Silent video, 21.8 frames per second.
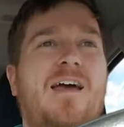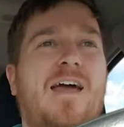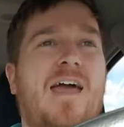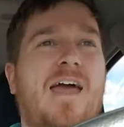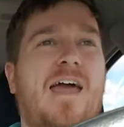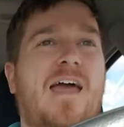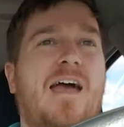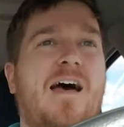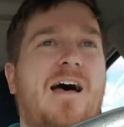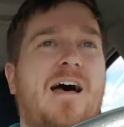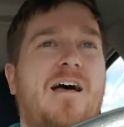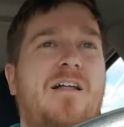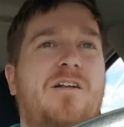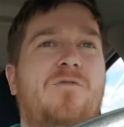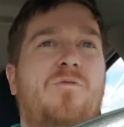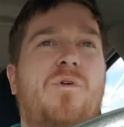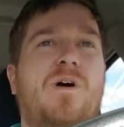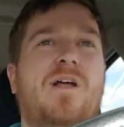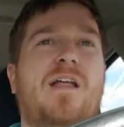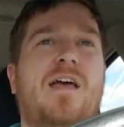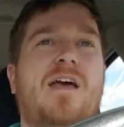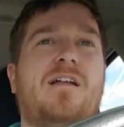
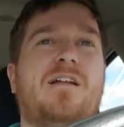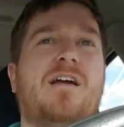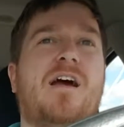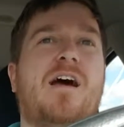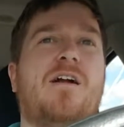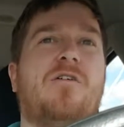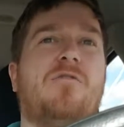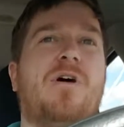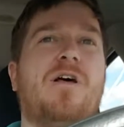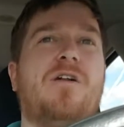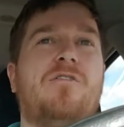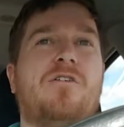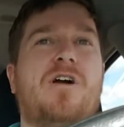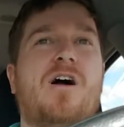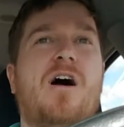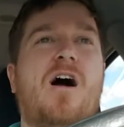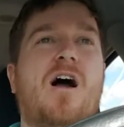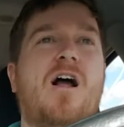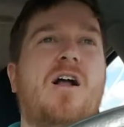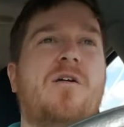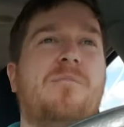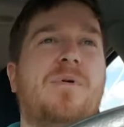and went ahead and got a rental
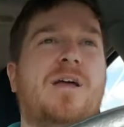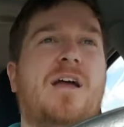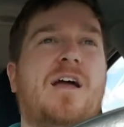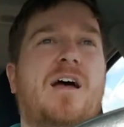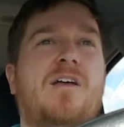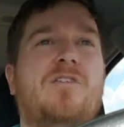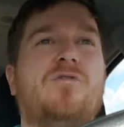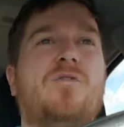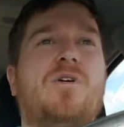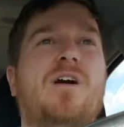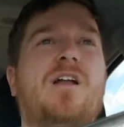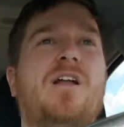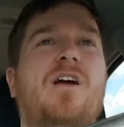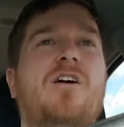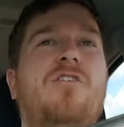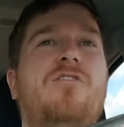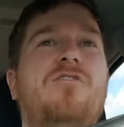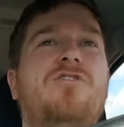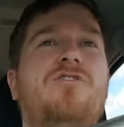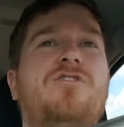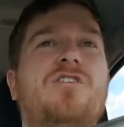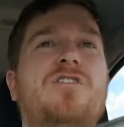car because we're going to
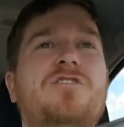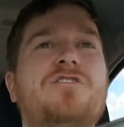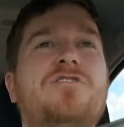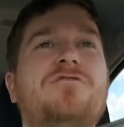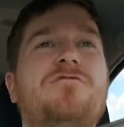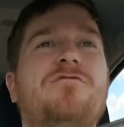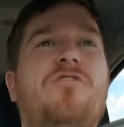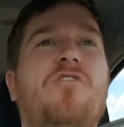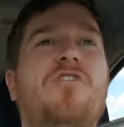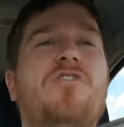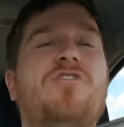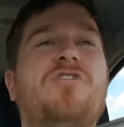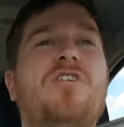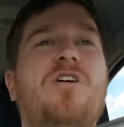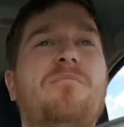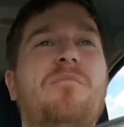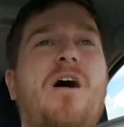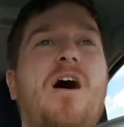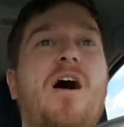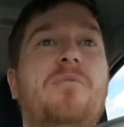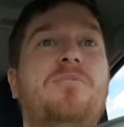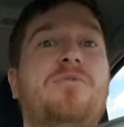go search for
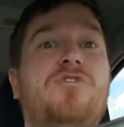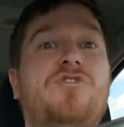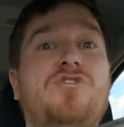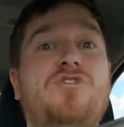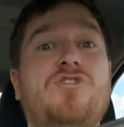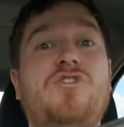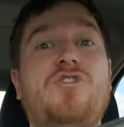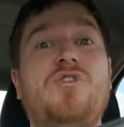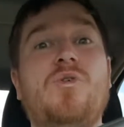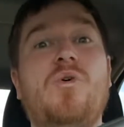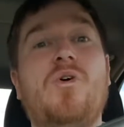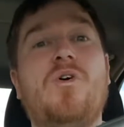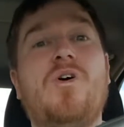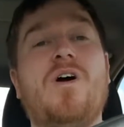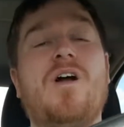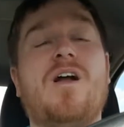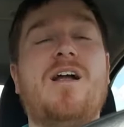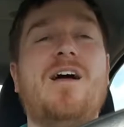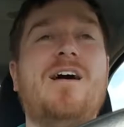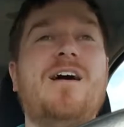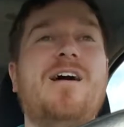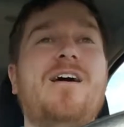some
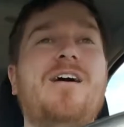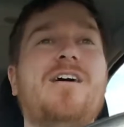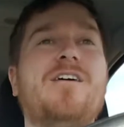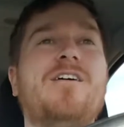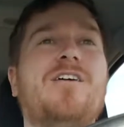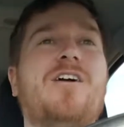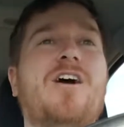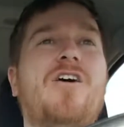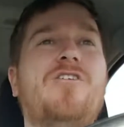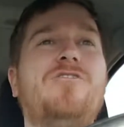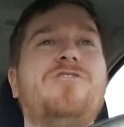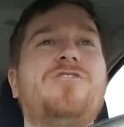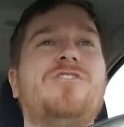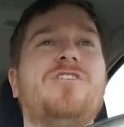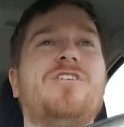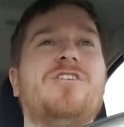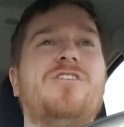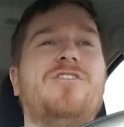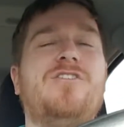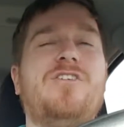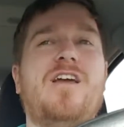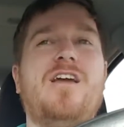obscure
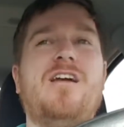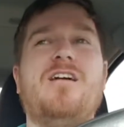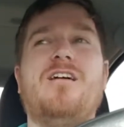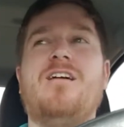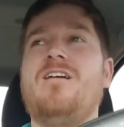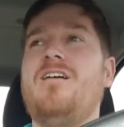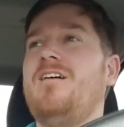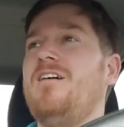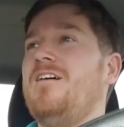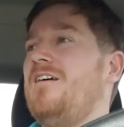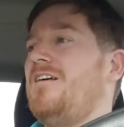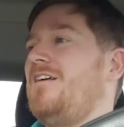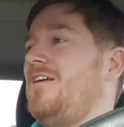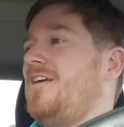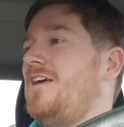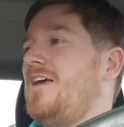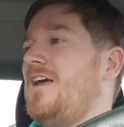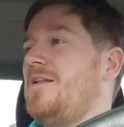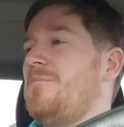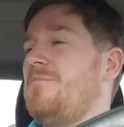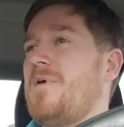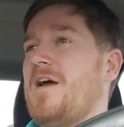coasters here
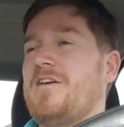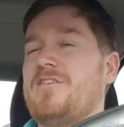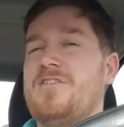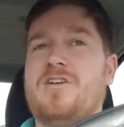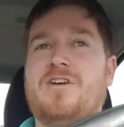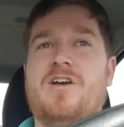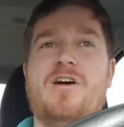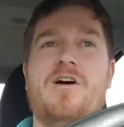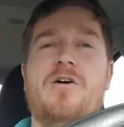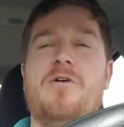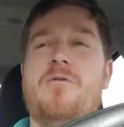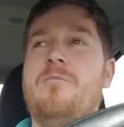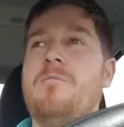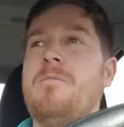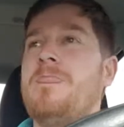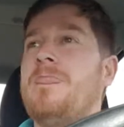in Mexico.